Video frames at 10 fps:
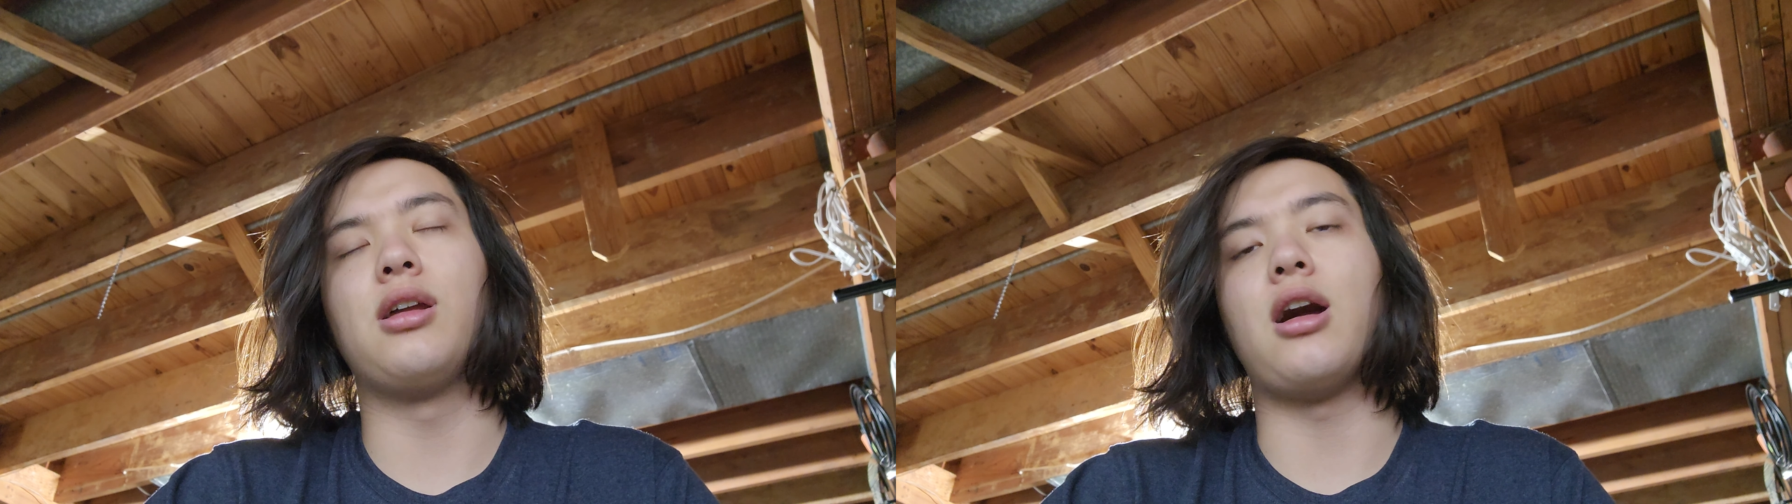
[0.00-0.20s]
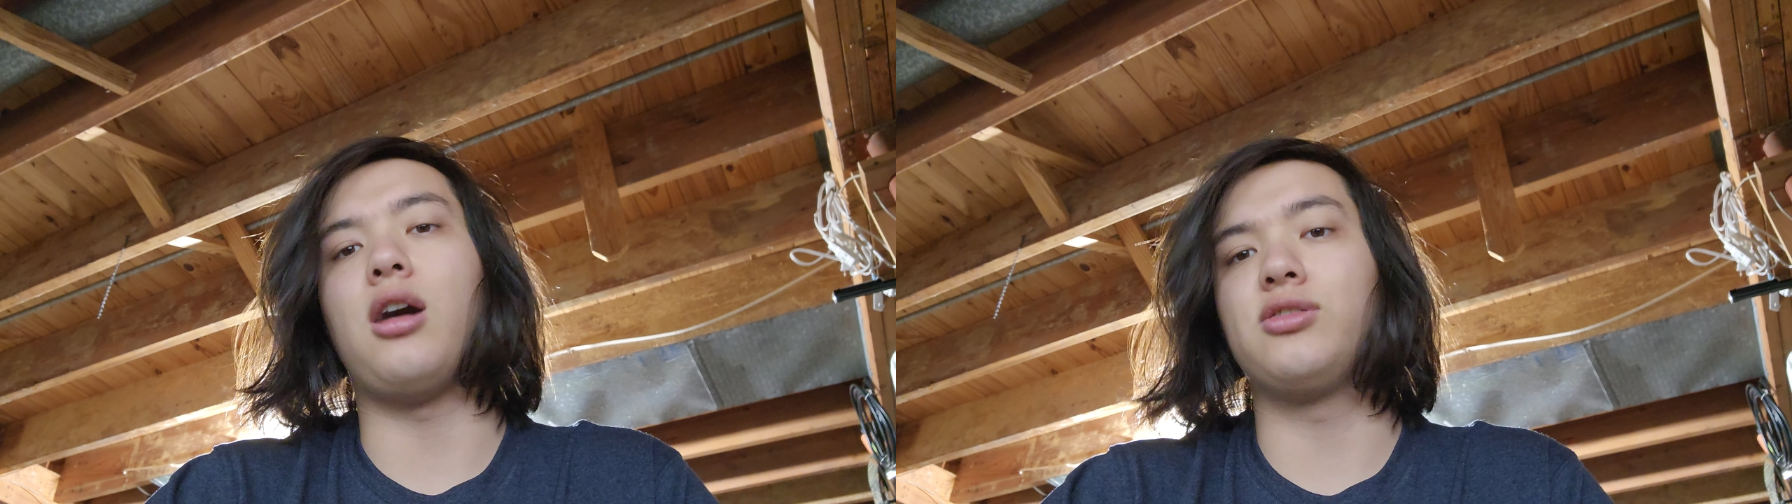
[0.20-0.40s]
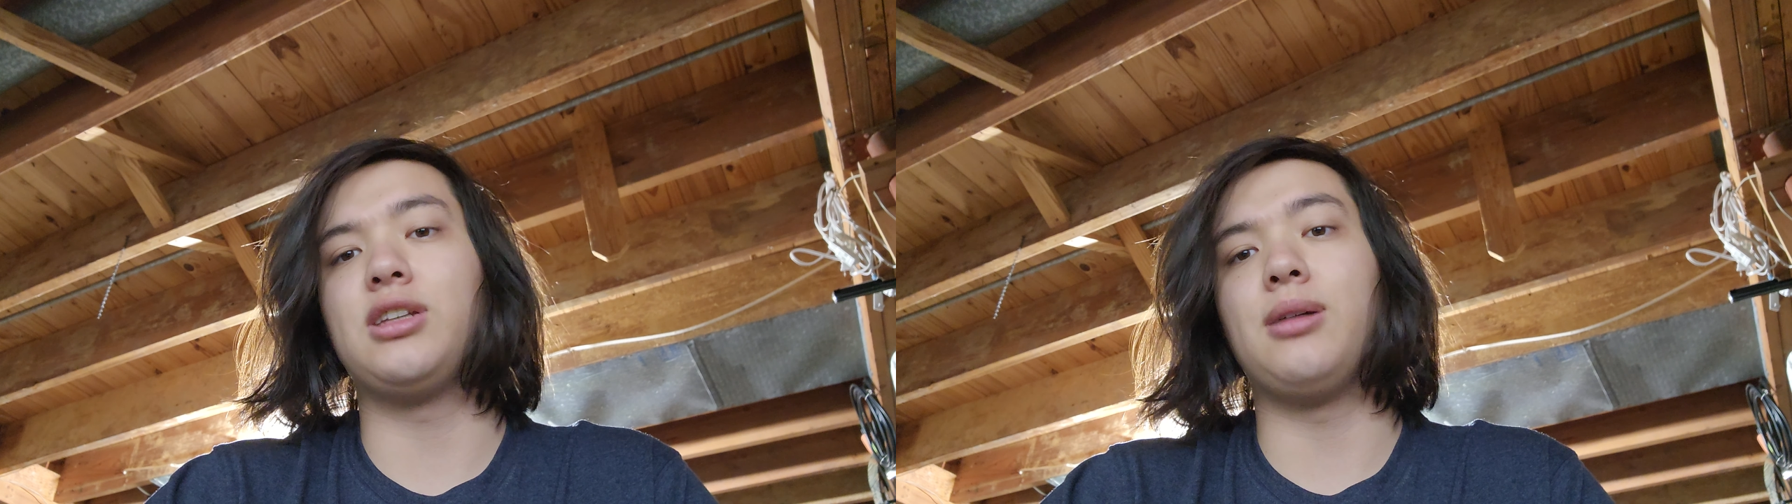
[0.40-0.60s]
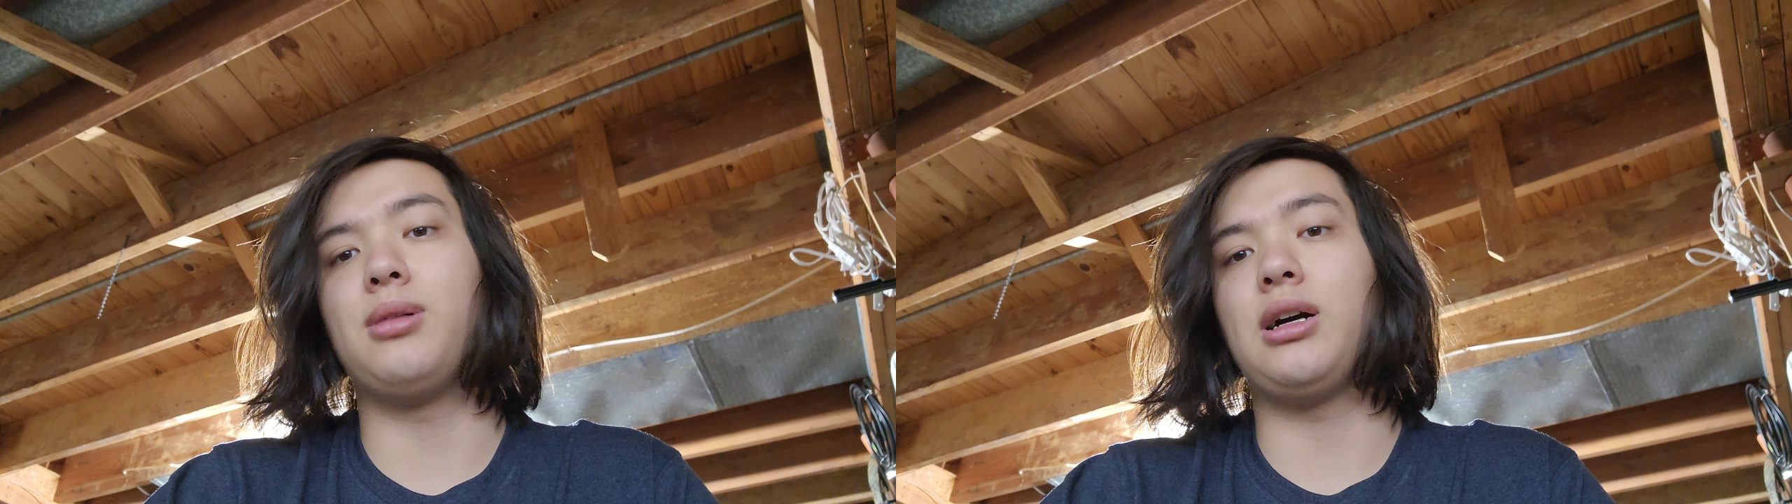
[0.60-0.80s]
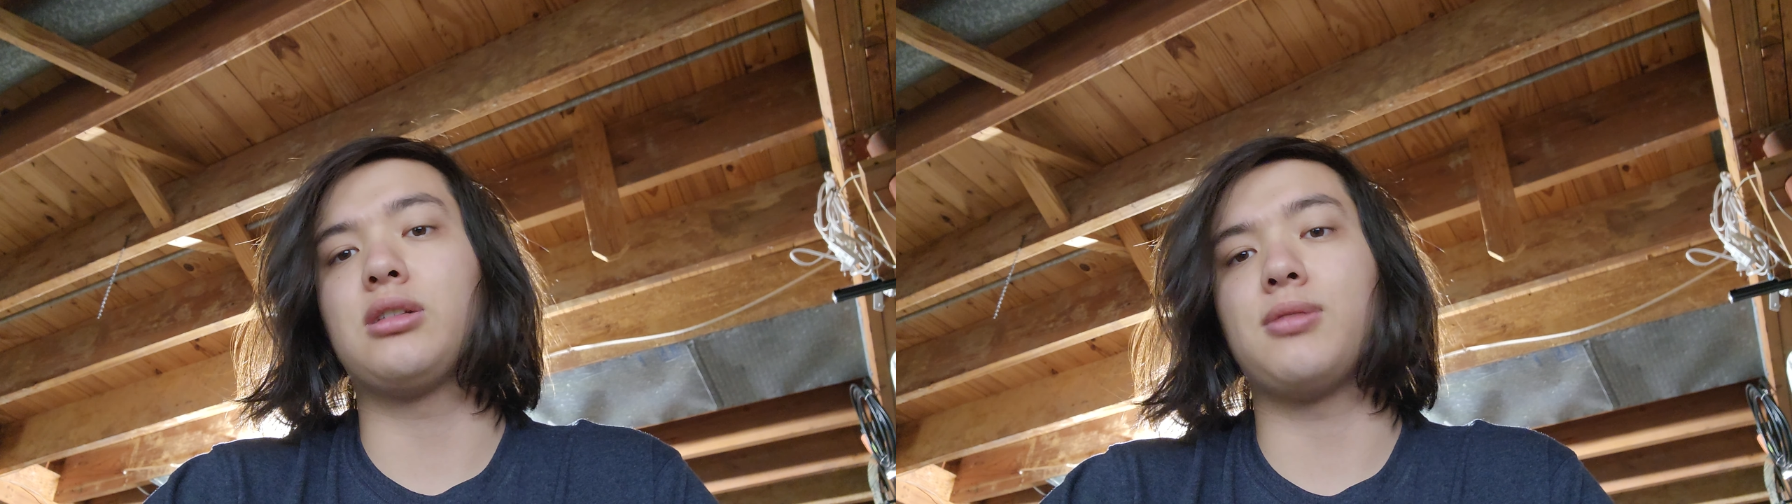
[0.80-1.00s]
an
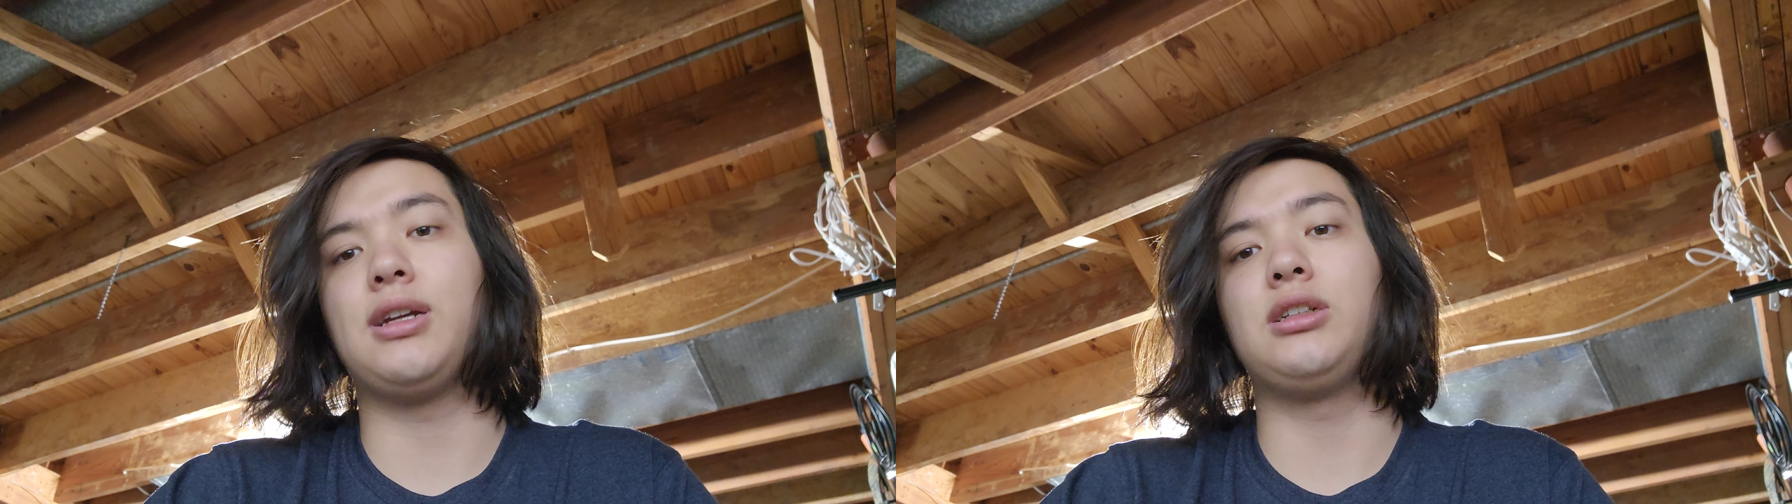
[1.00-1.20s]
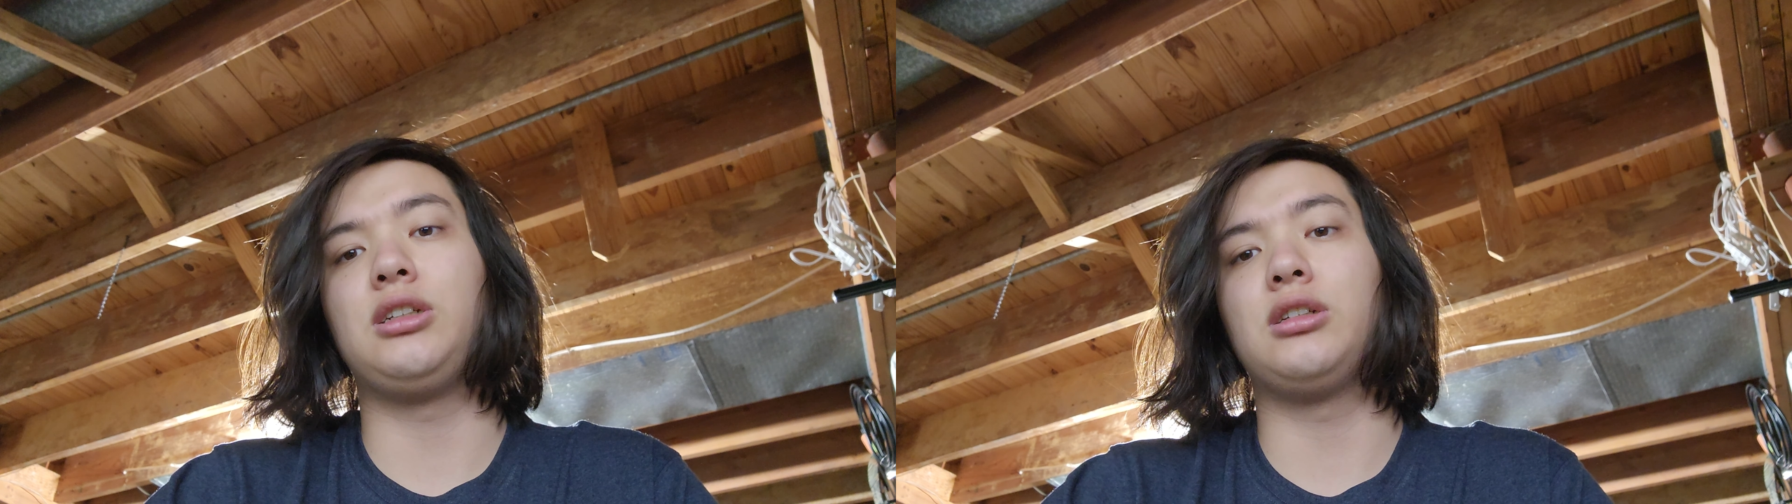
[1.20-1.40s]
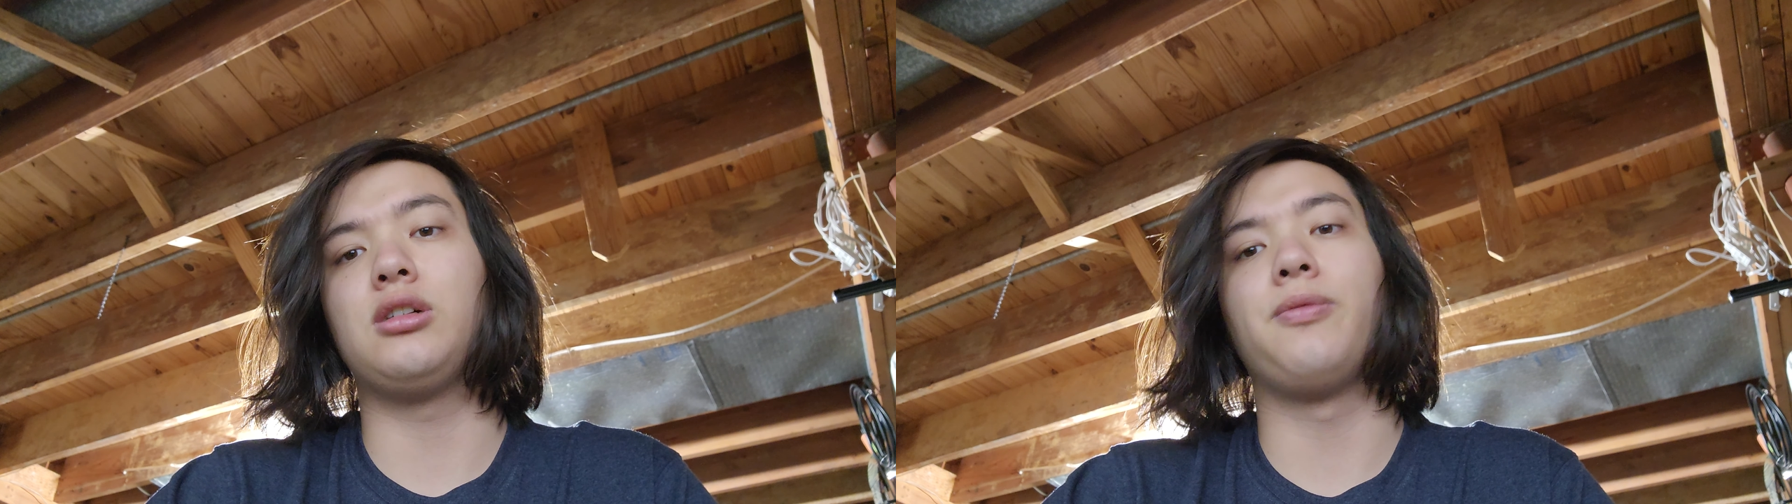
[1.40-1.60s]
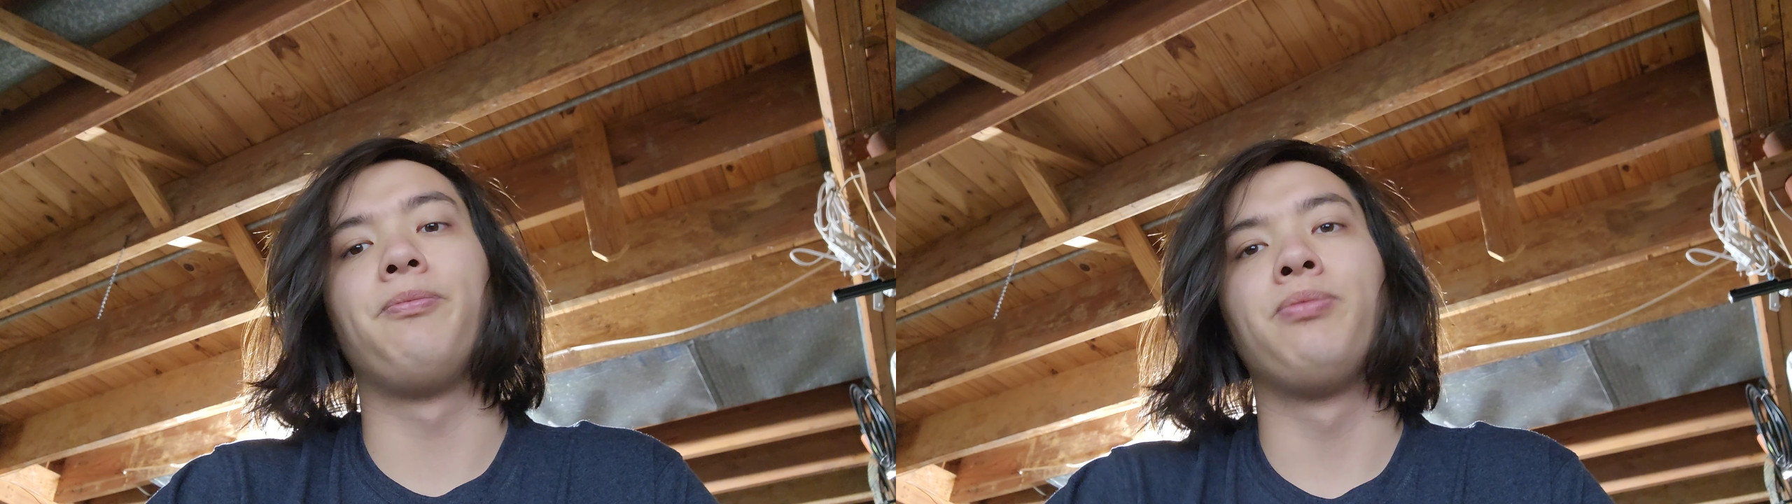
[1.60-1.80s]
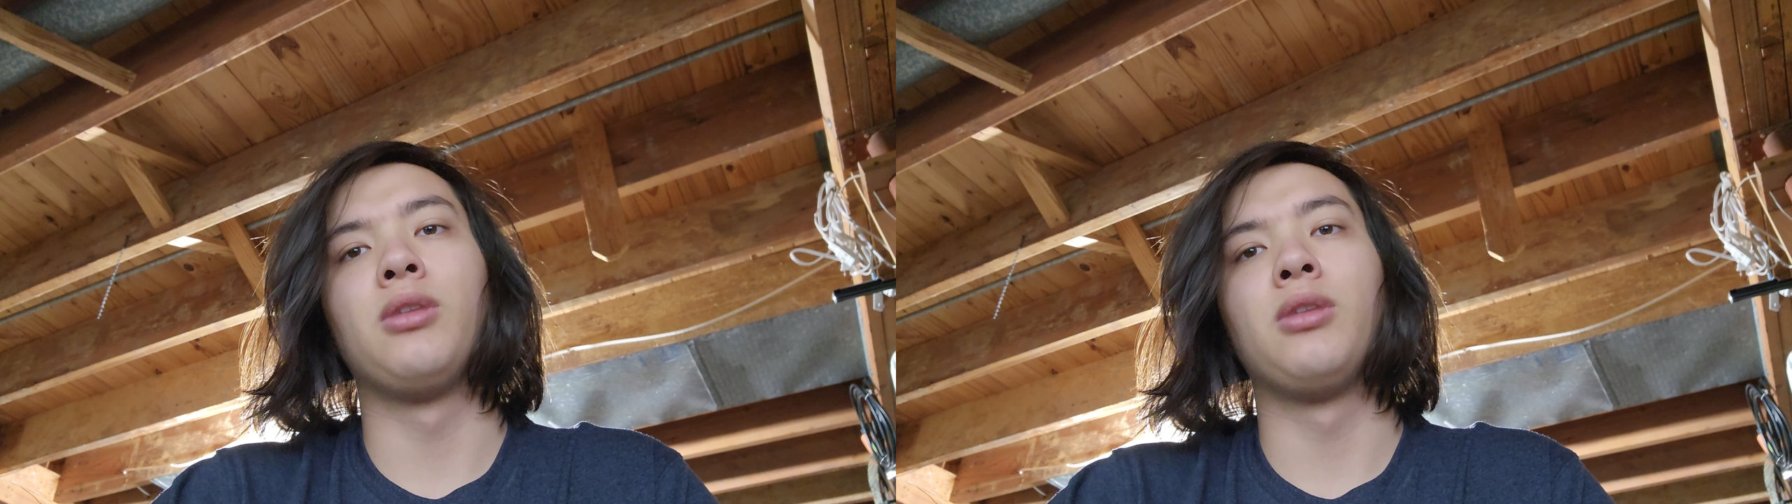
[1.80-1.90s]
offset box wrench, you know.